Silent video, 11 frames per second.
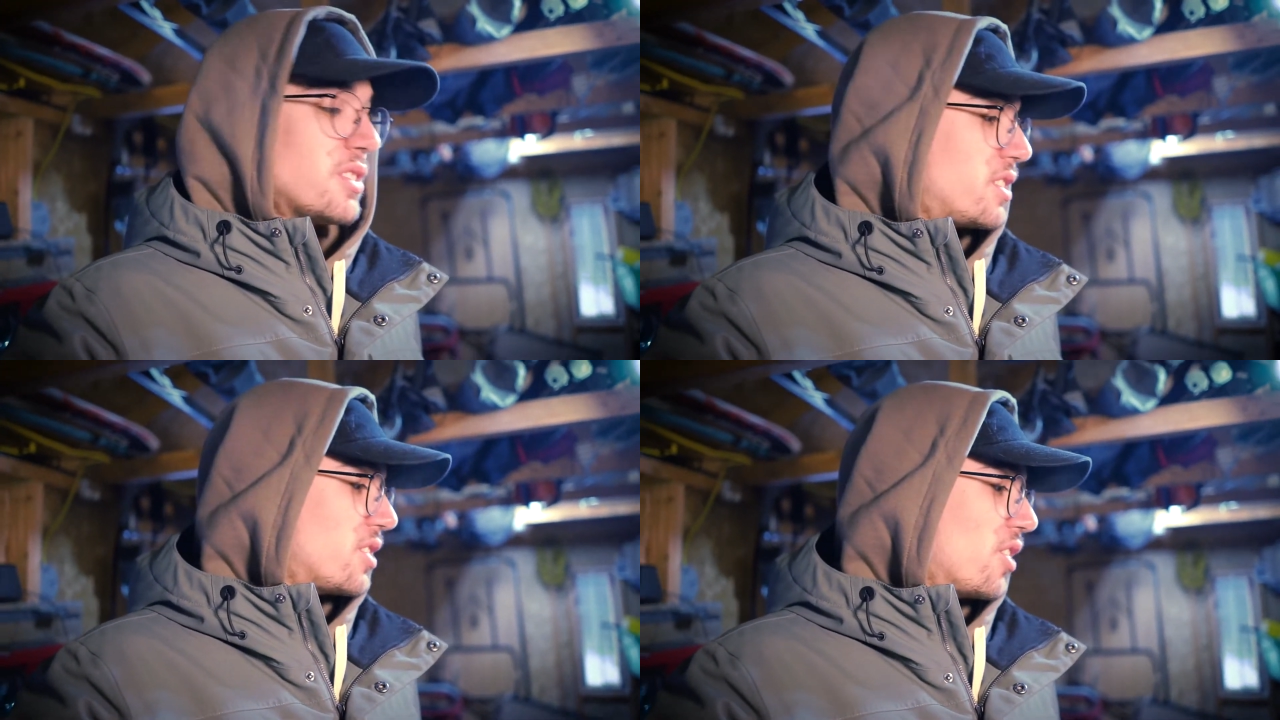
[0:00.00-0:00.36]

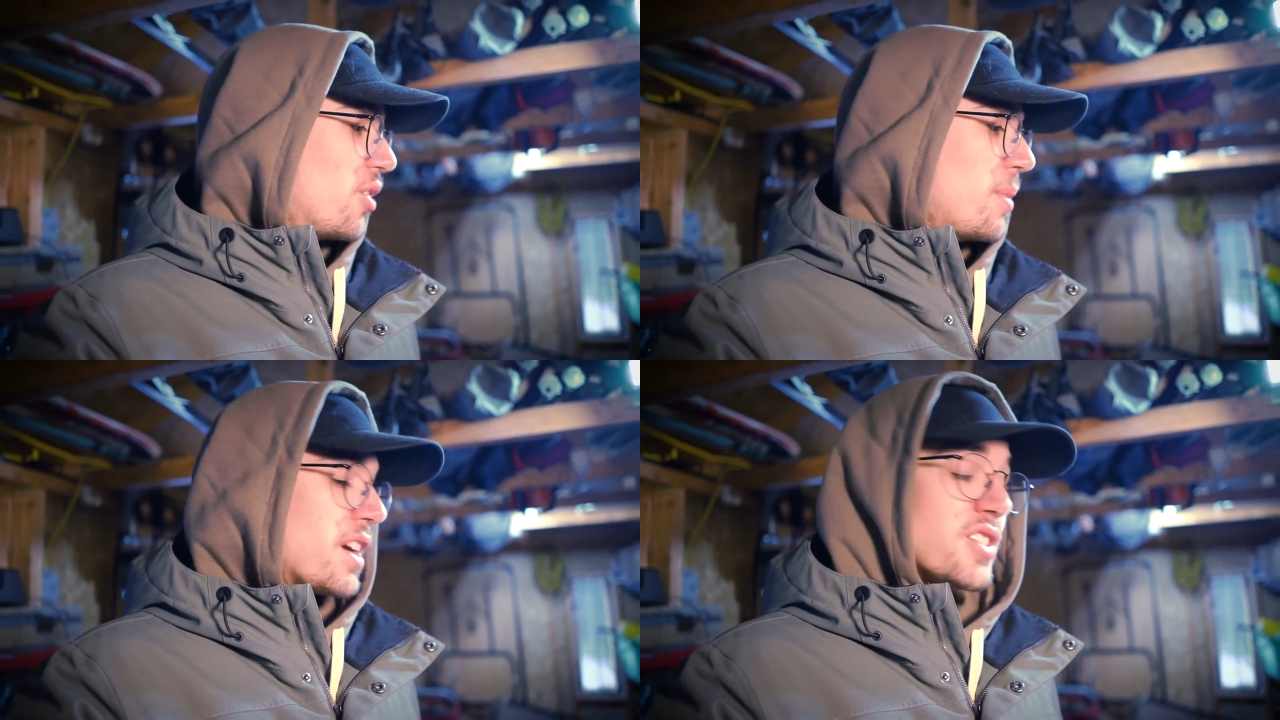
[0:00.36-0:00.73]

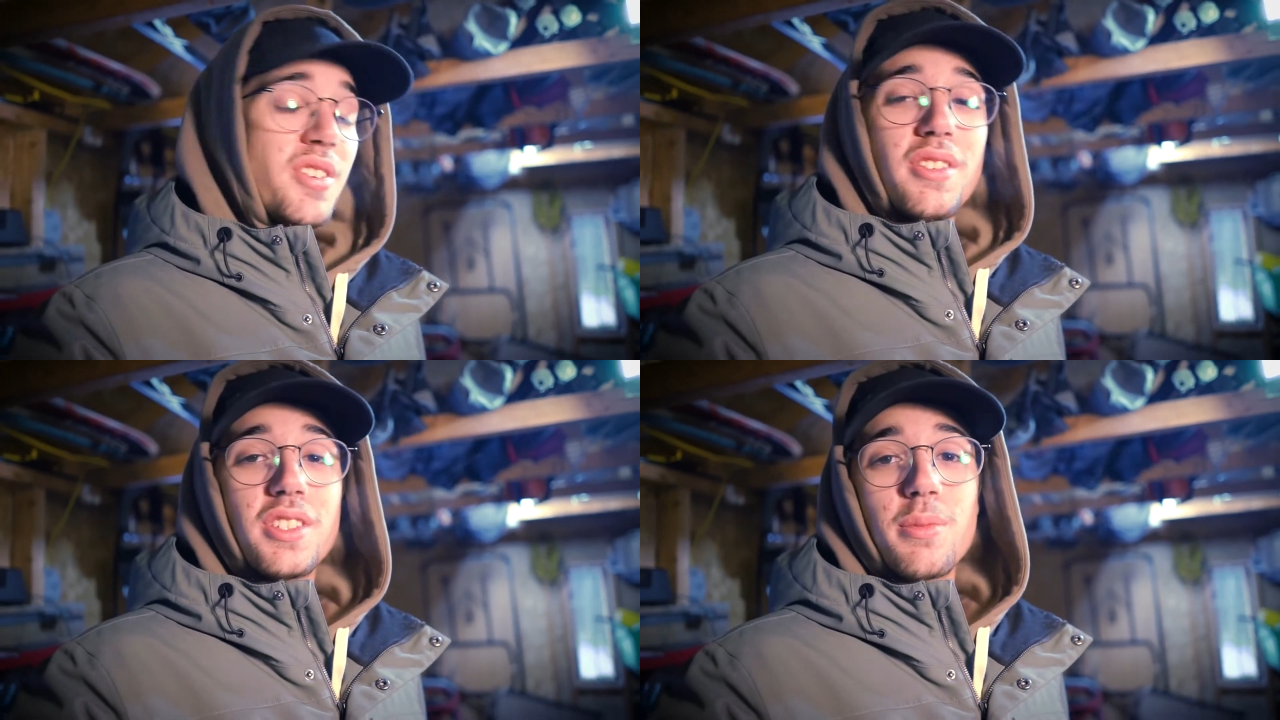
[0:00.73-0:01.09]
so make sure
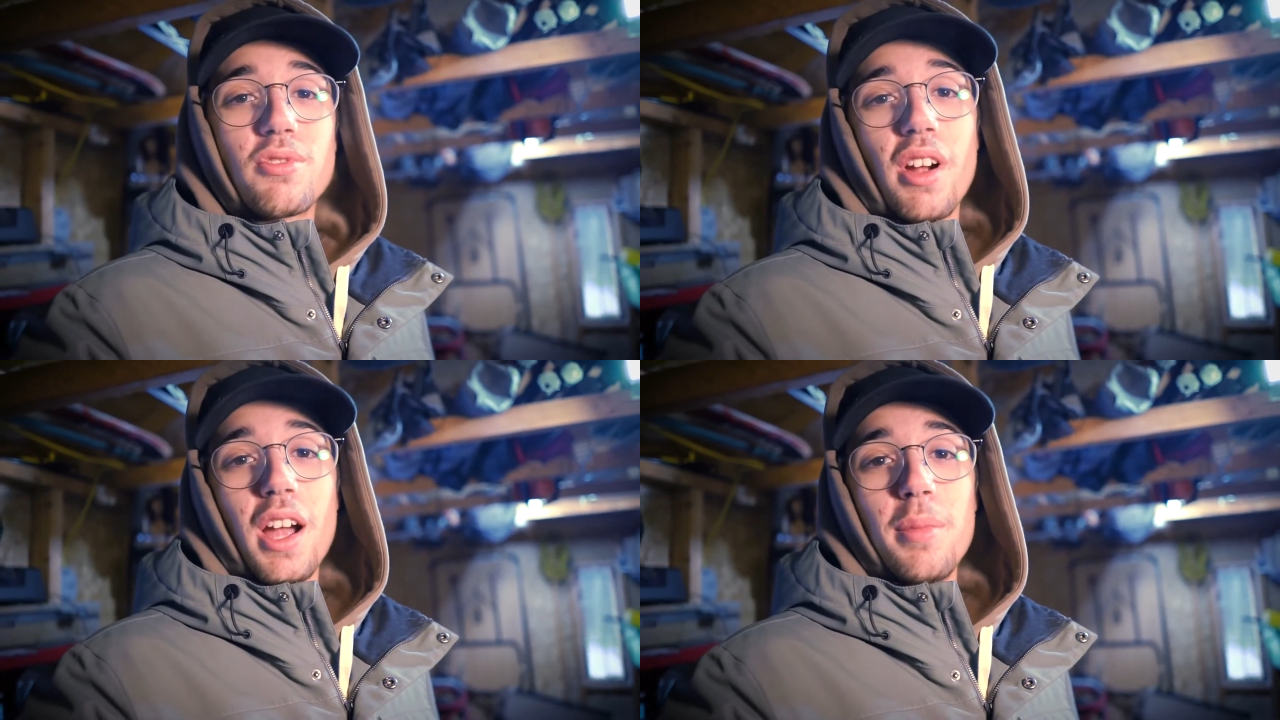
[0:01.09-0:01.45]
you
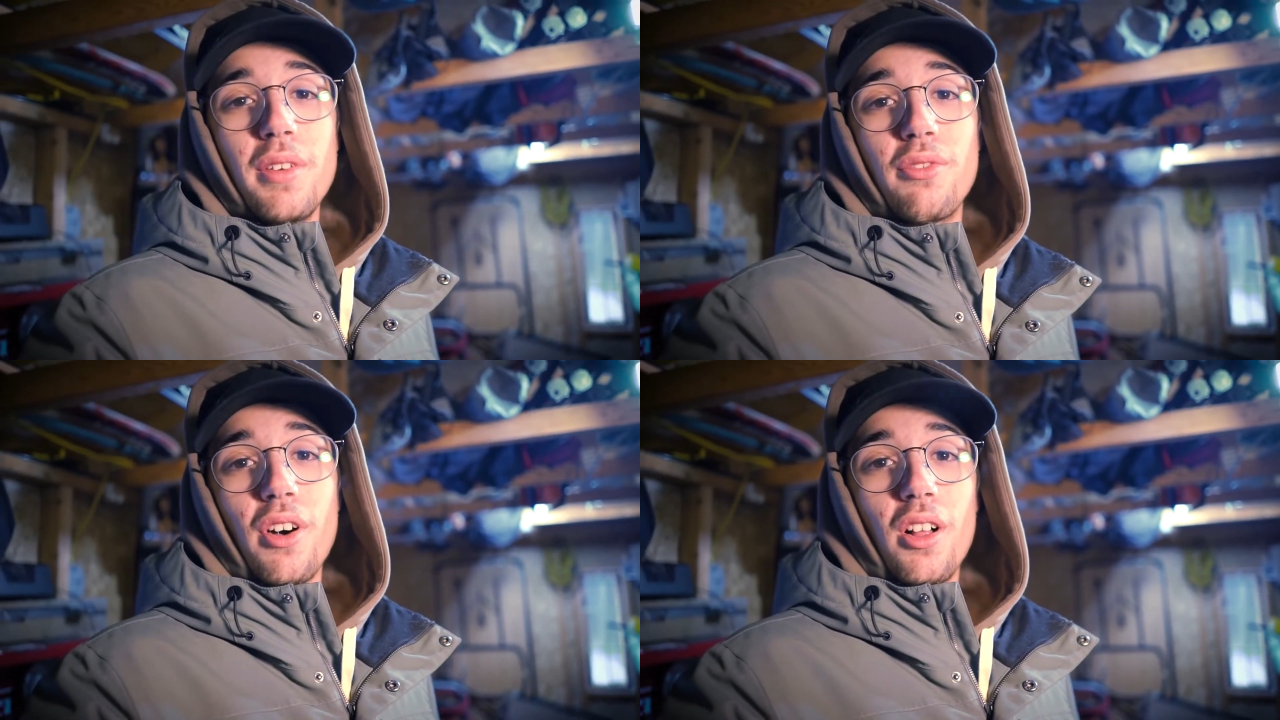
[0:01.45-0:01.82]
subscribe
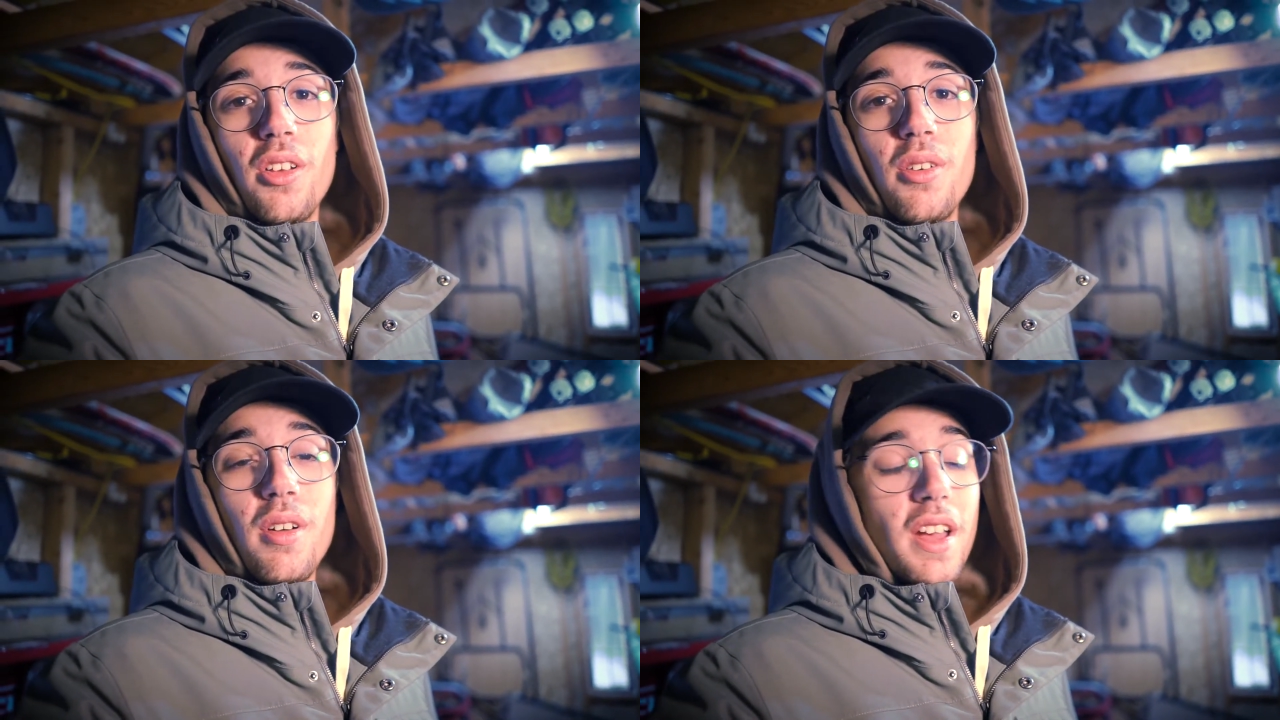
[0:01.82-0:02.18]
and
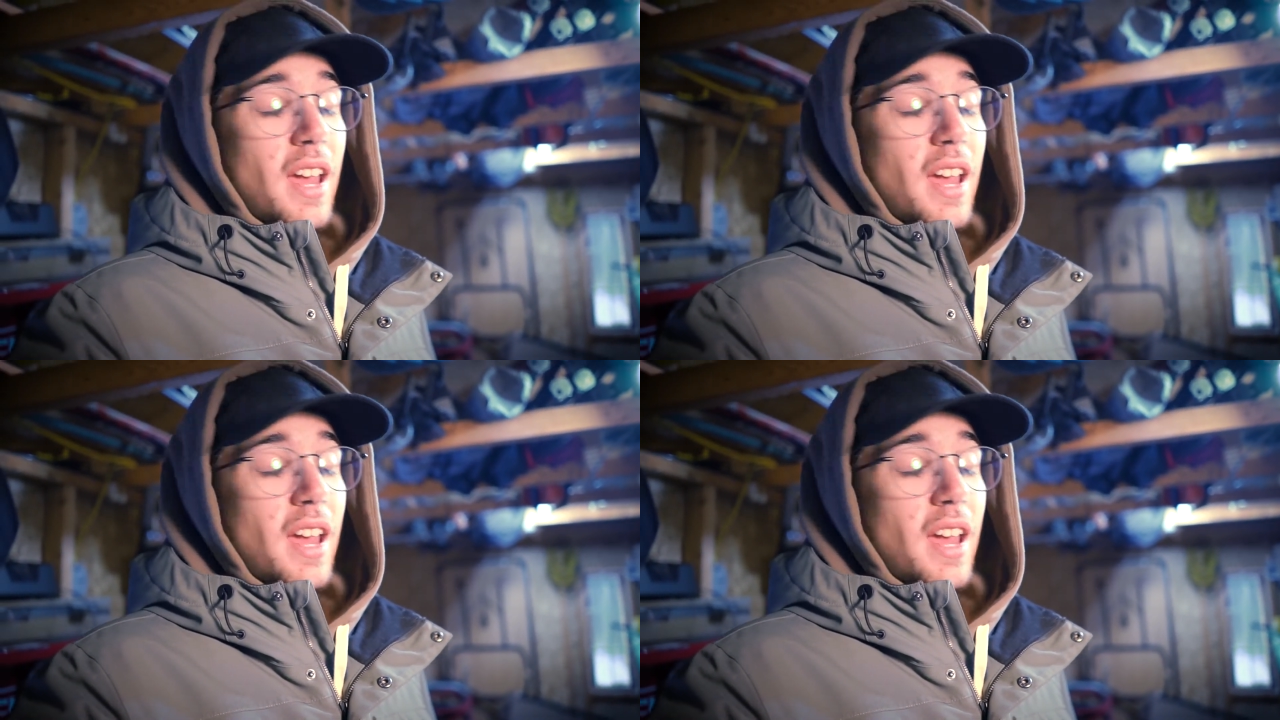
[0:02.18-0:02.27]
follow,